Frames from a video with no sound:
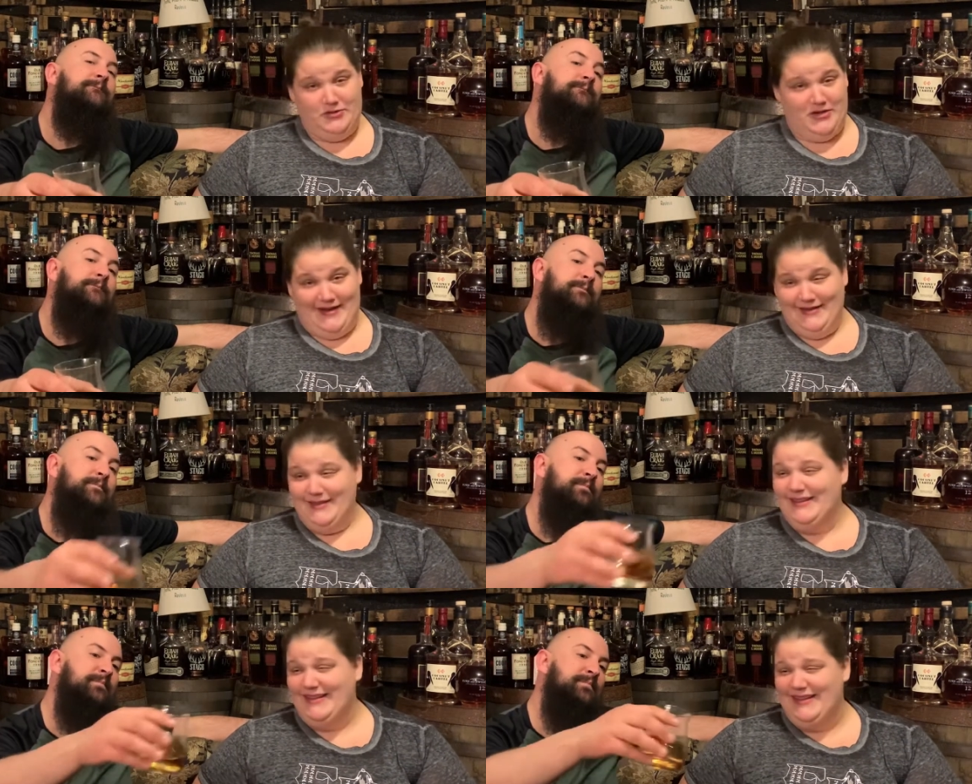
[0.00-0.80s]
Speaker 1: drink.
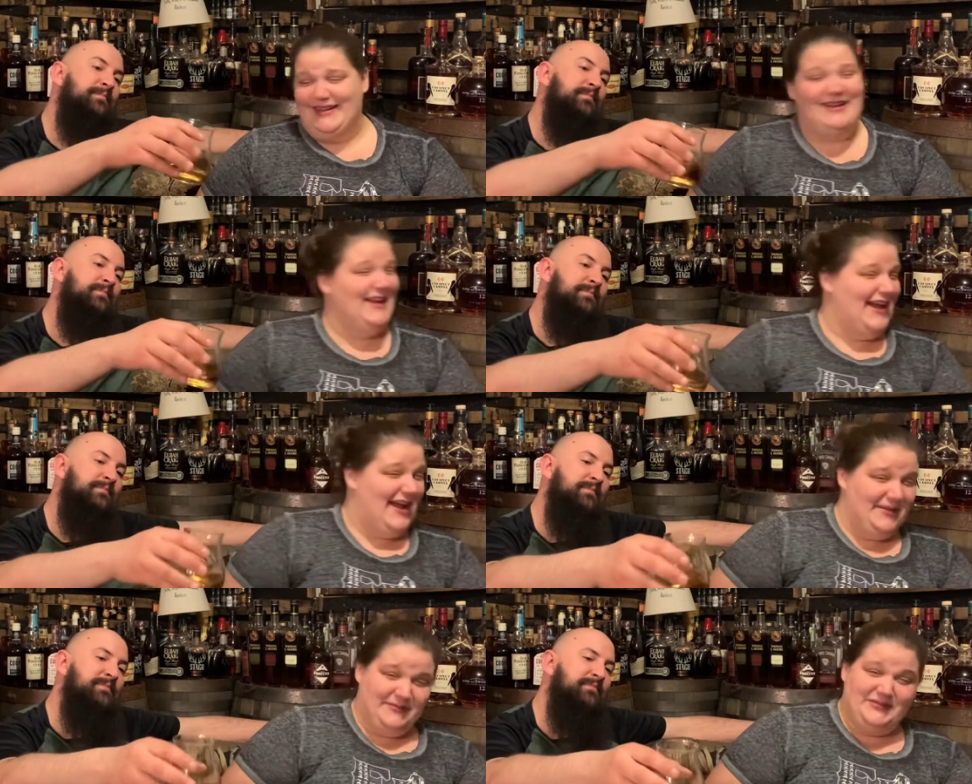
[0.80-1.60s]

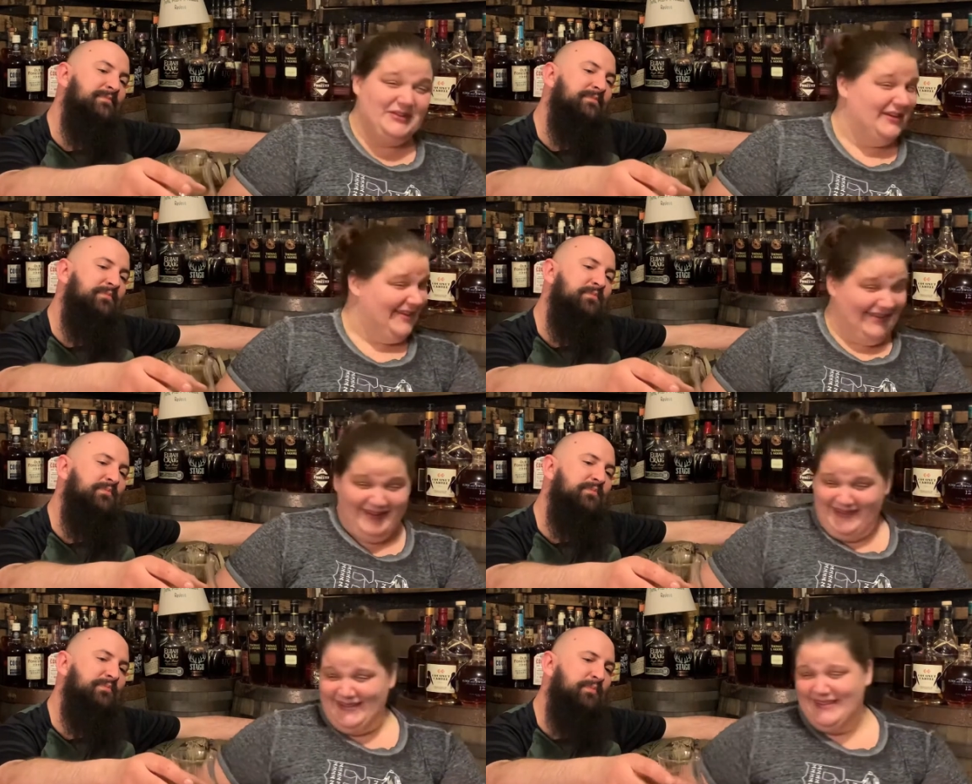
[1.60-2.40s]
I'm
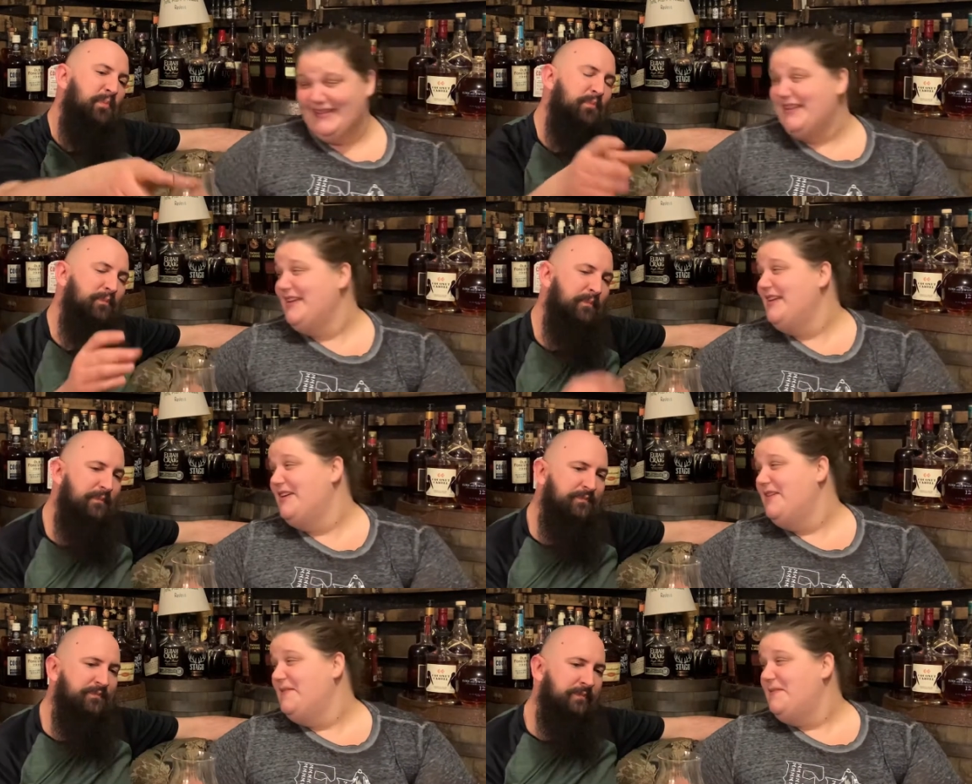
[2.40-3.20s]
good.
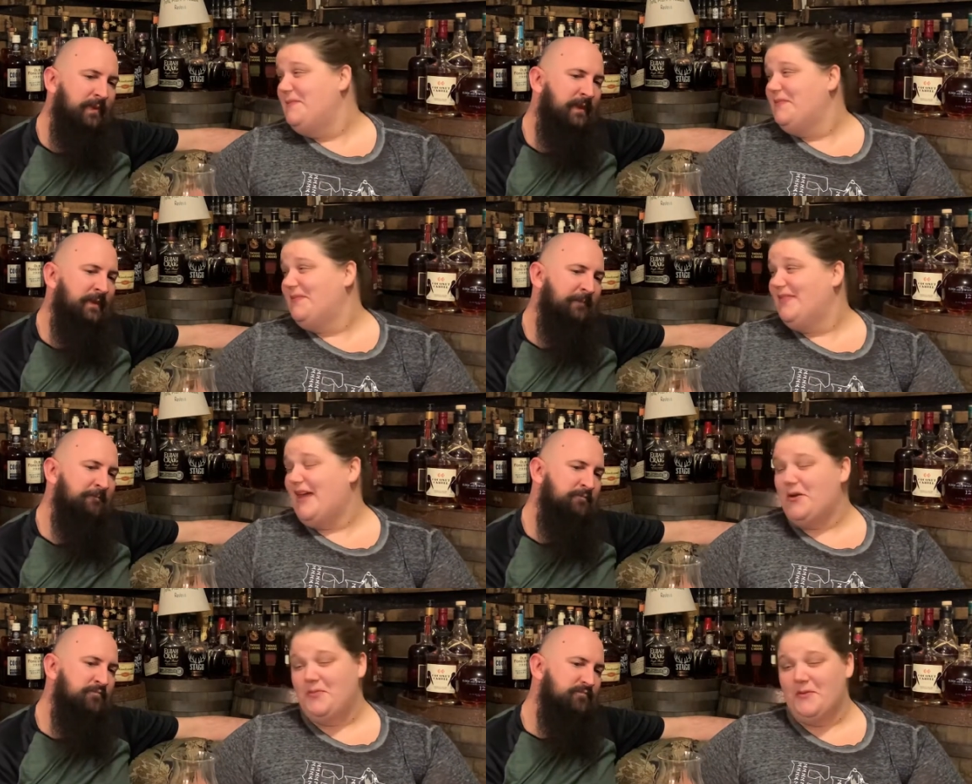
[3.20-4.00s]

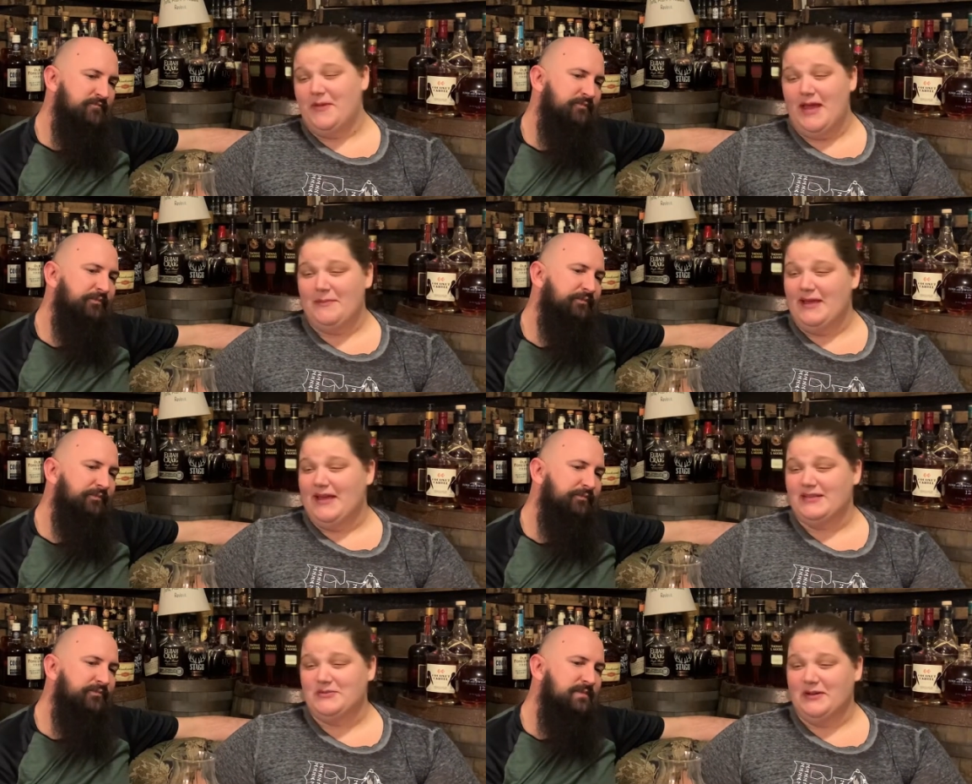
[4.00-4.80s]
That'll put me on my
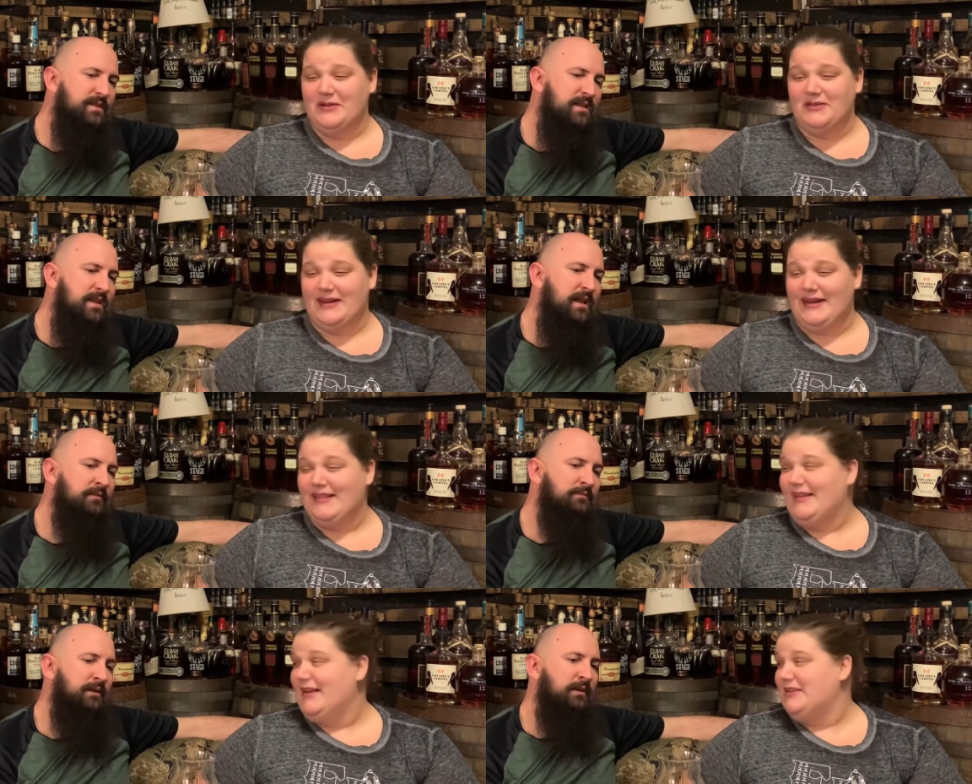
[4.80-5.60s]
ass quicker than
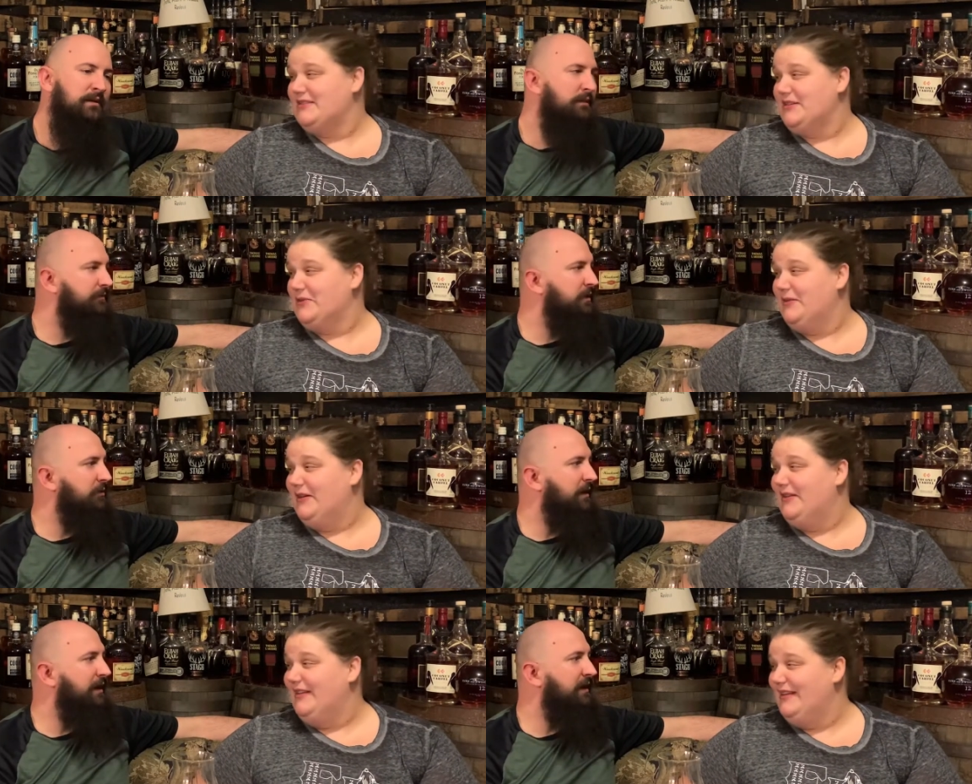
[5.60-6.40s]
anything else here.
Speaker 2: Well, if
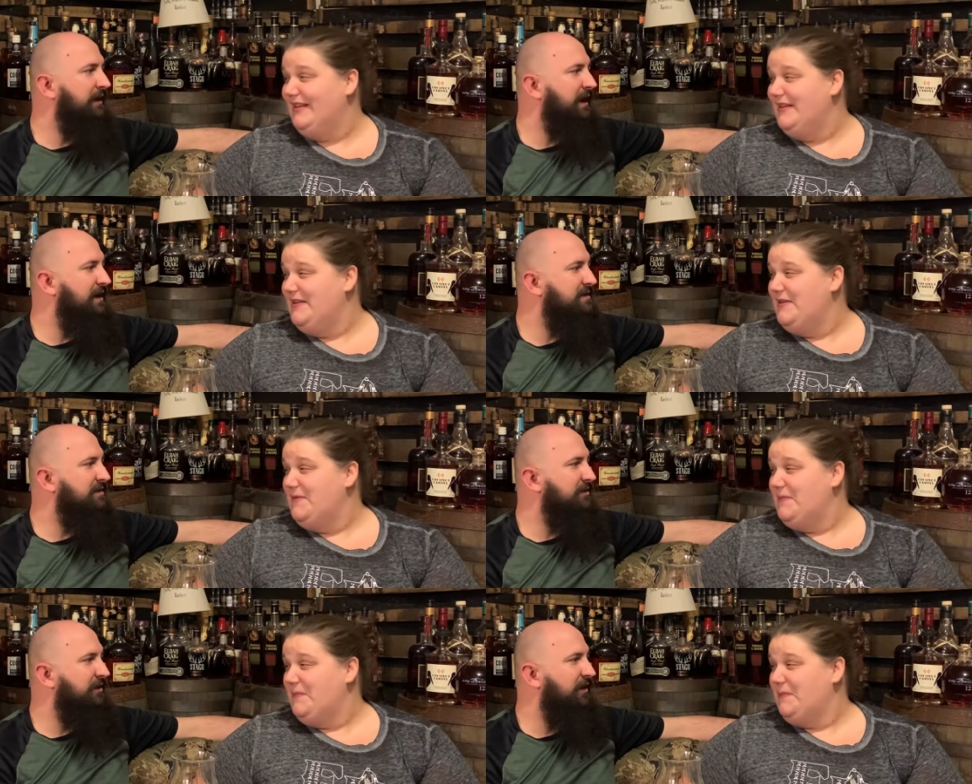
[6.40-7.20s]
you run out of gas
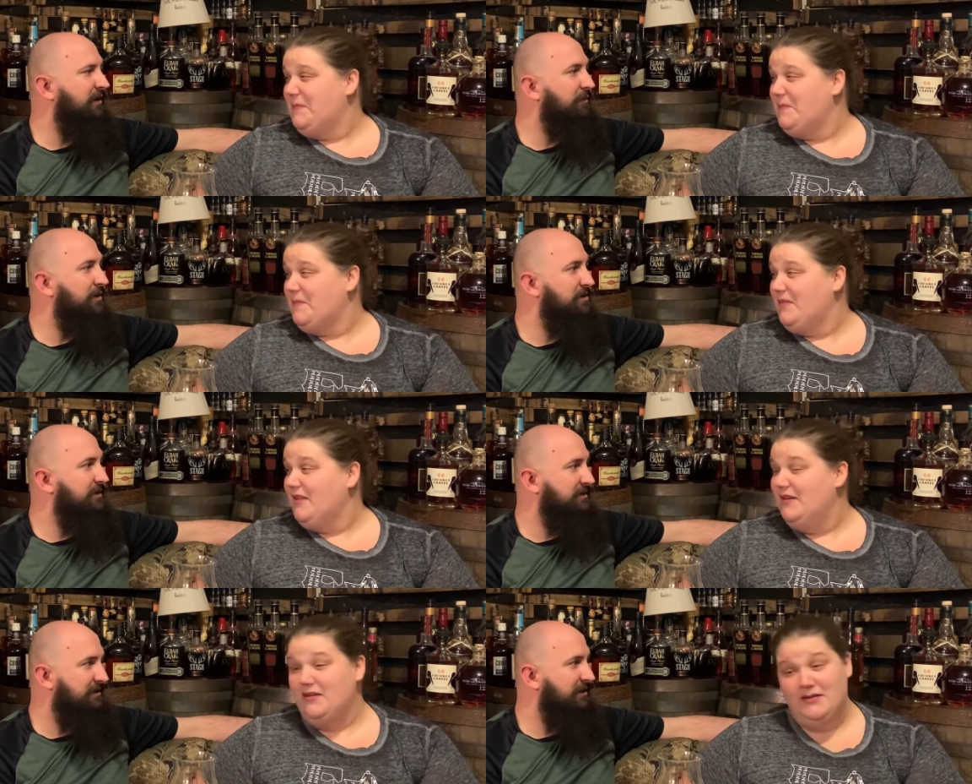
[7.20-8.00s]
in your car, I bet you
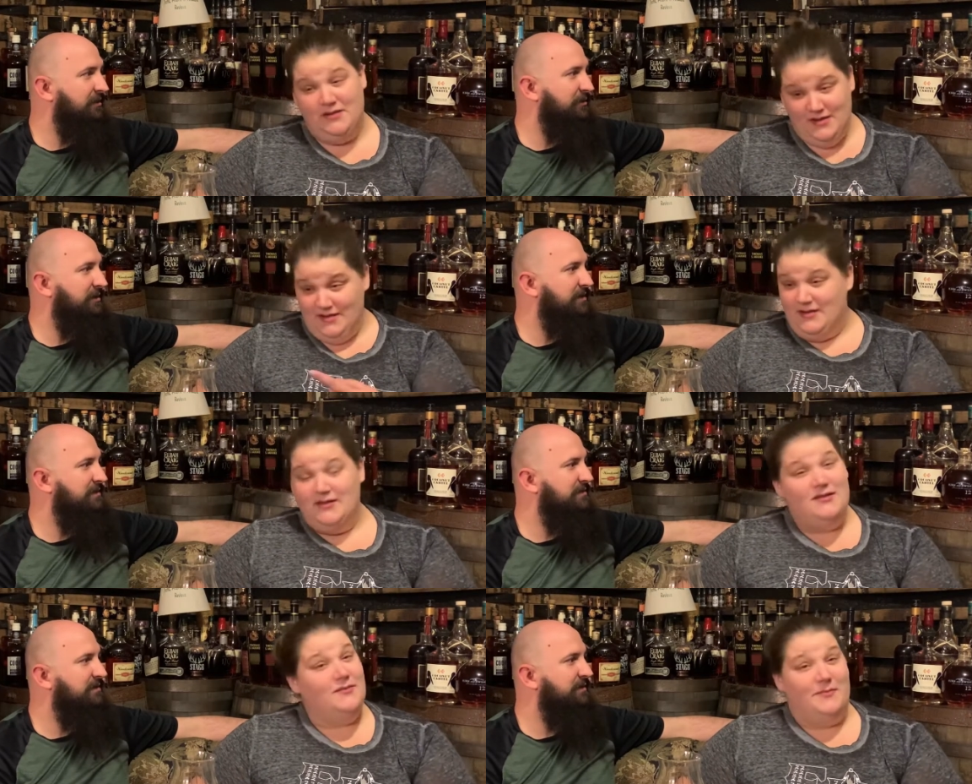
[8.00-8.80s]
could start it with
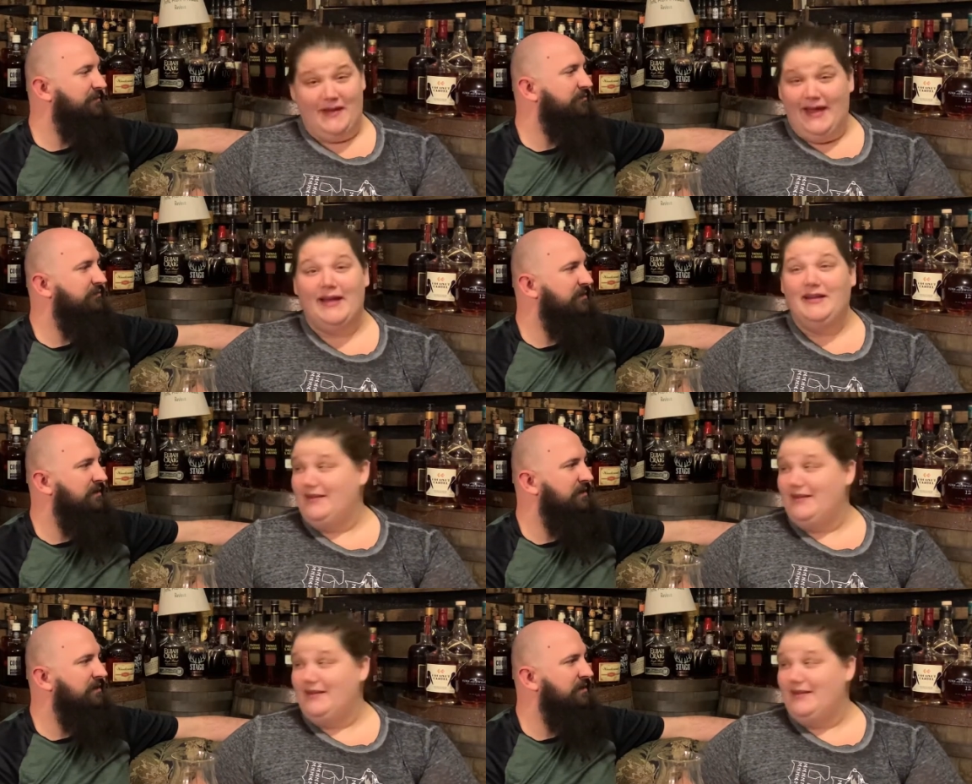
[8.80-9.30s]
this.
Speaker 1: Bet.